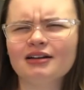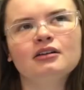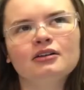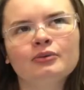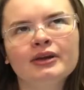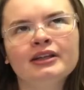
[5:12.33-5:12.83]

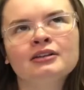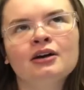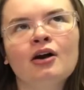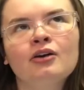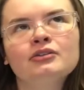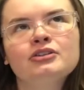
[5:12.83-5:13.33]
Wait,
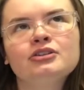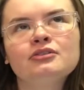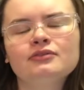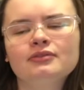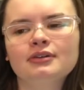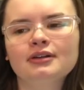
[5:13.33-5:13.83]
no, shoot
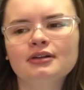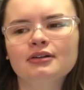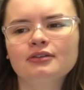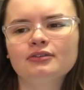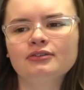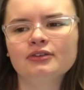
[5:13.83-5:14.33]

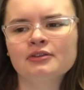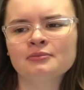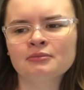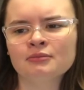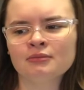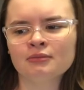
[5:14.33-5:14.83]
for the
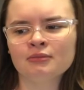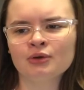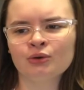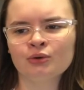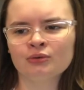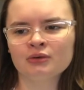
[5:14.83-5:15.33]

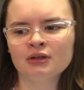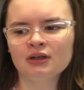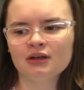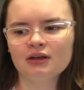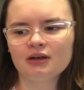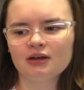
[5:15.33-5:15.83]
moon.
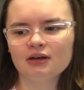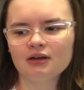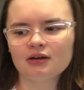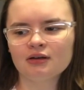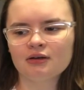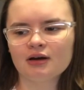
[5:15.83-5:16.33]

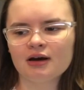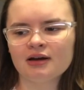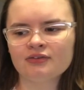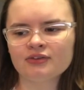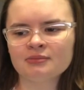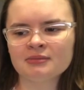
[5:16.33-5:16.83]

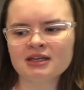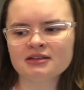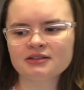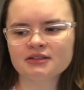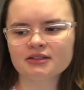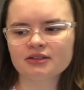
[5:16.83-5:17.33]
If you
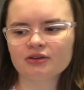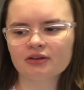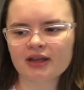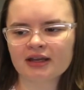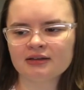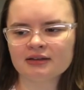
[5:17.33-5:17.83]
miss, you'll
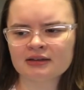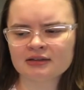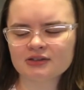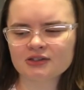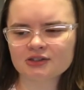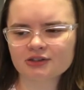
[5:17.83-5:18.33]
land in the
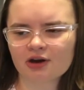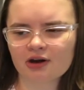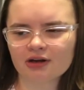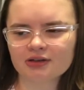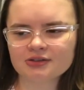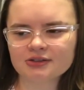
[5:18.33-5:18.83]

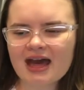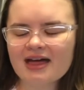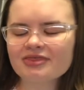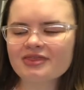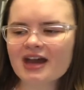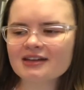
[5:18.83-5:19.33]
stars.
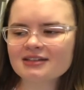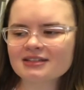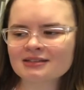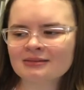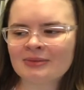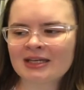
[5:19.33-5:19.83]
That
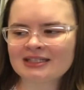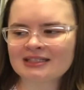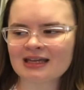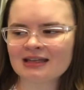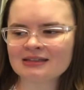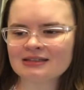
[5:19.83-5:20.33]
doesn't make
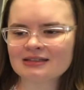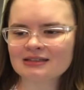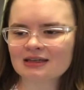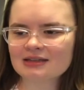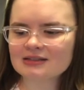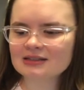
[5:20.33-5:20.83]
sense,
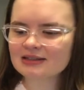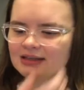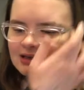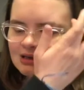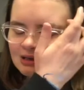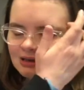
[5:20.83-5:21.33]
because
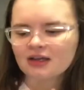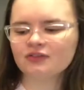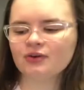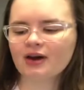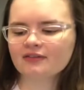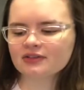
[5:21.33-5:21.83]
like, if
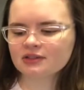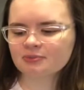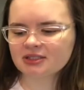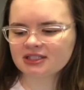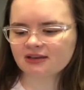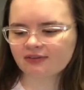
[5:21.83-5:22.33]
you have a
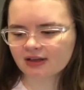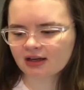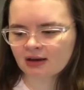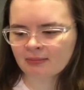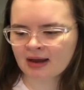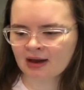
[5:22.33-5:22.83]
specific
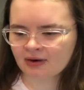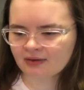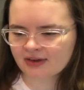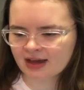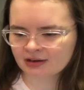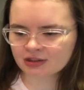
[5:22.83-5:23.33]
amount of
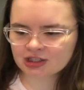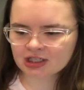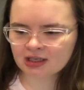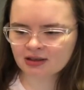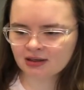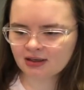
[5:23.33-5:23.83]
energy
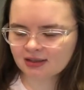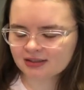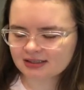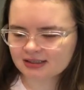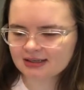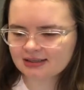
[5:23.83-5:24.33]

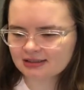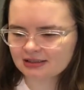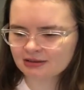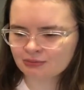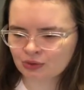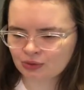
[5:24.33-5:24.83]
to get to the
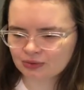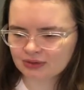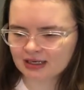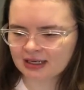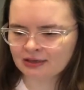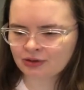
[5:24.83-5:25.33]
moon
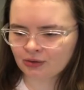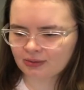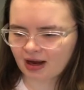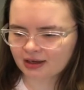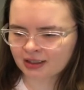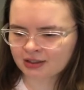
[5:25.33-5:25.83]
in your
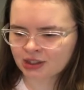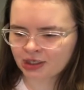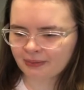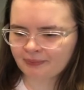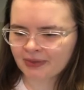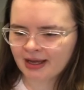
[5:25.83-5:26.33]
rocket ship,
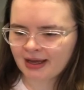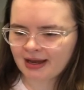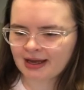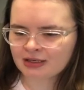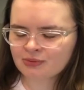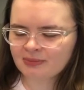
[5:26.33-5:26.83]

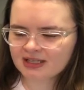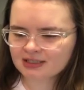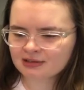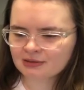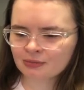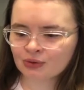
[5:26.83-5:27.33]
and you miss
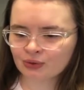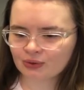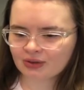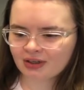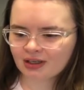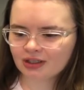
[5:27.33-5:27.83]
the moon,
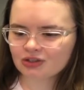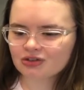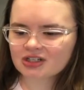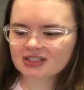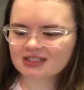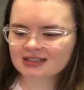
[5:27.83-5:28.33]
you're
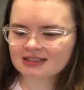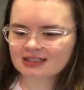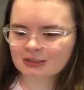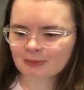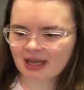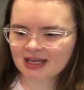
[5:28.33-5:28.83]
just in
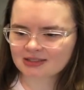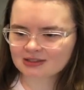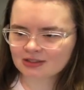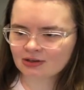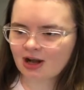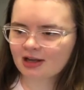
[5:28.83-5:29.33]
space.
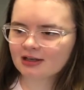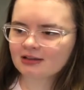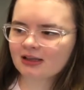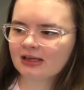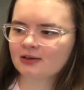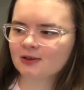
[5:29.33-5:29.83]
You're not gonna
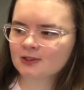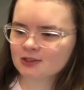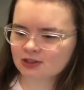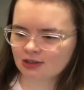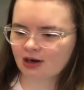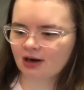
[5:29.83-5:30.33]
land on a
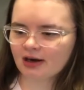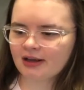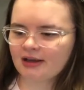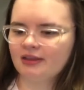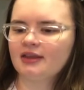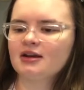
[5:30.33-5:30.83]
star.
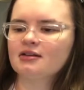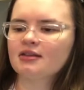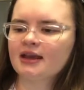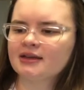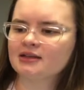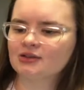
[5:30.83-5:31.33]
They are
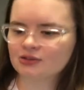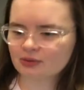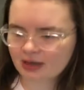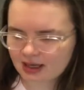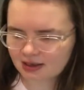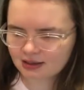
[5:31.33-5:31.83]
light years
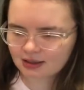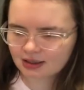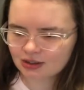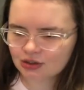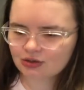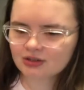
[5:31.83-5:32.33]
away.
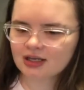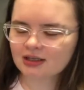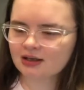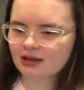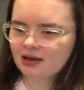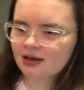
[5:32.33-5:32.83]

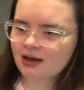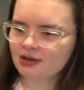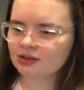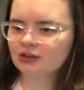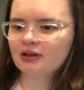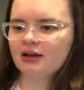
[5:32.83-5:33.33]

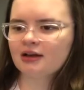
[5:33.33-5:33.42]
You're...